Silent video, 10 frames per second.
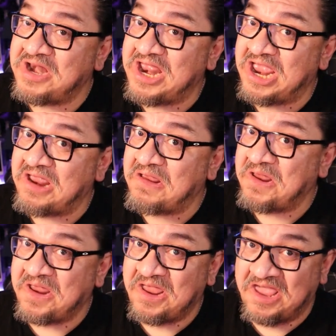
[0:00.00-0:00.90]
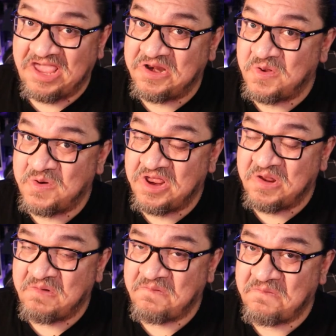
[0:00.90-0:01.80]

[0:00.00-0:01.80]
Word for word: not. I don't know.